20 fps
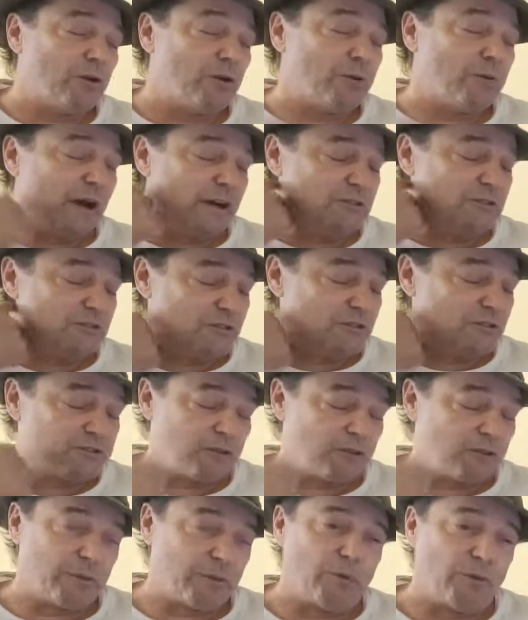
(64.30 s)
modules,
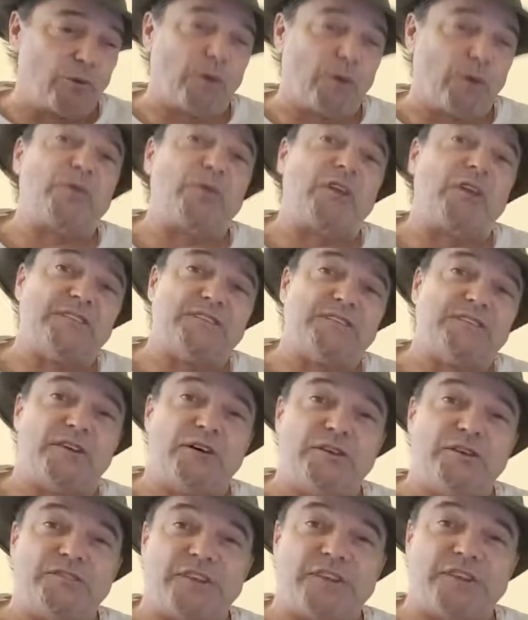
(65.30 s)
so I'm going to replace
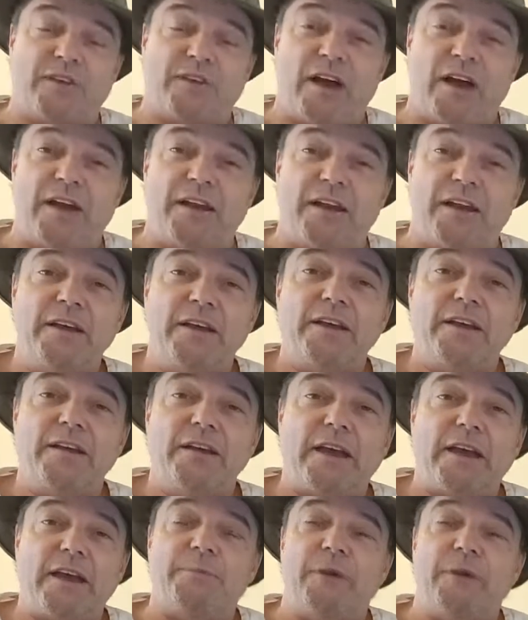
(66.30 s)
those. I've got
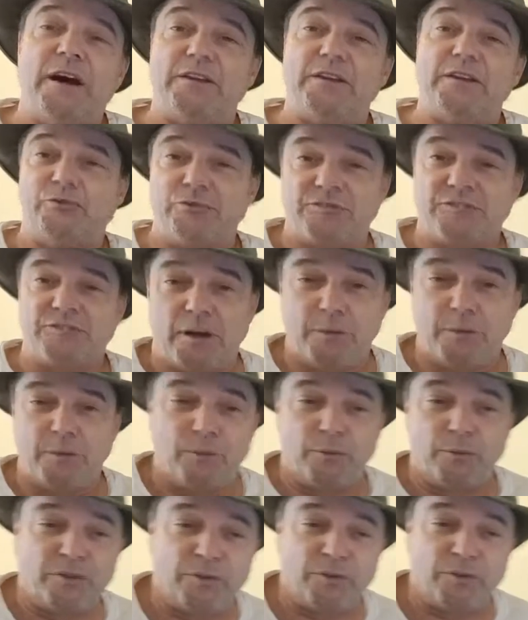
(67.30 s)
8 modules coming
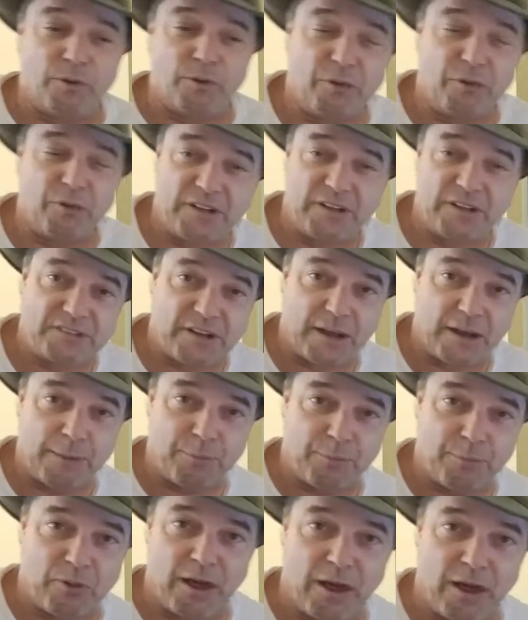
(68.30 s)
with to replace. I got
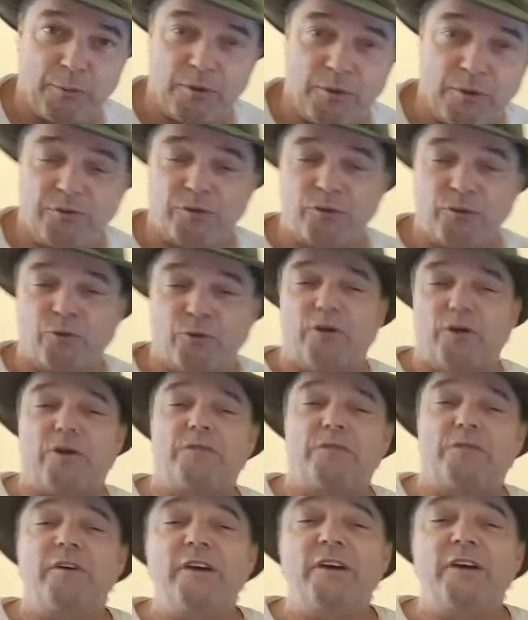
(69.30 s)
plywood for the
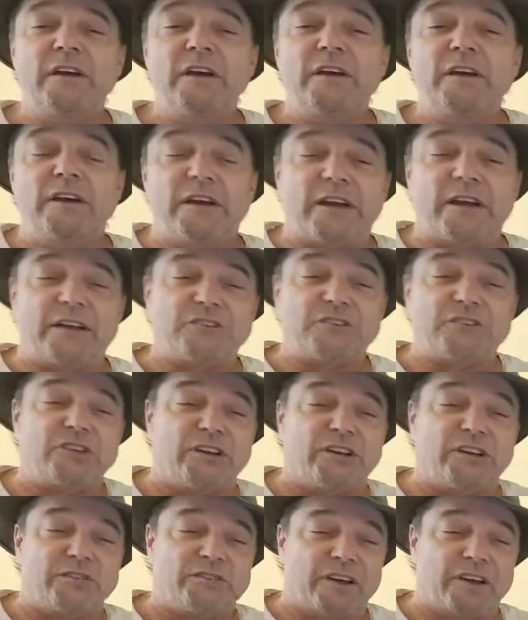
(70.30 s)
roof. I got
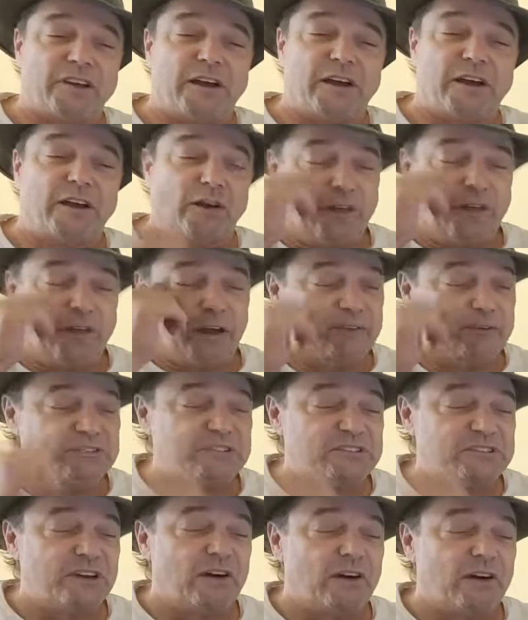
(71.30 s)
shingles. I got all that. We
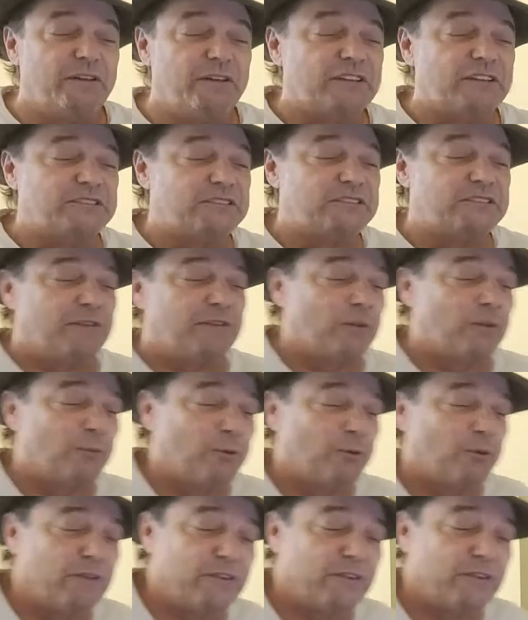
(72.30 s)
saw all that stuff in the
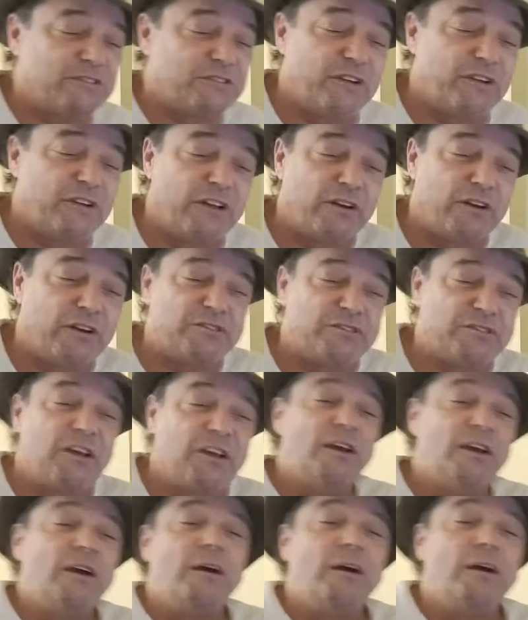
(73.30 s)
previous videos.
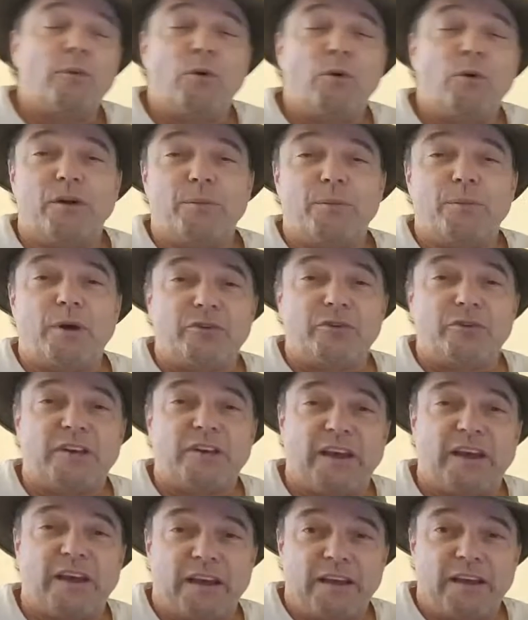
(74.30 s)
What about
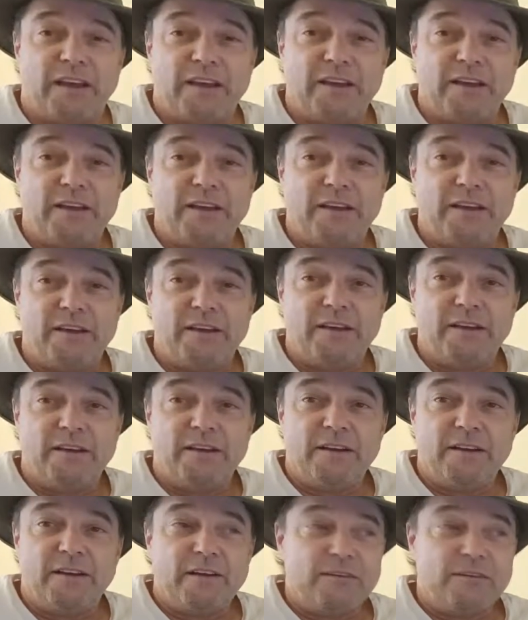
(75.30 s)
today?
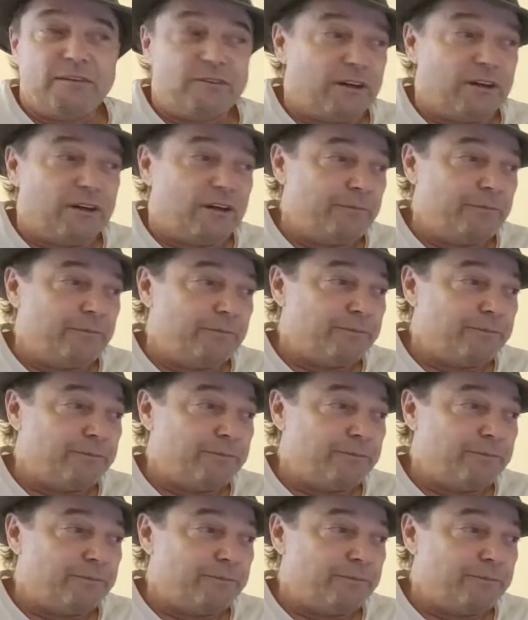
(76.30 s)
Well,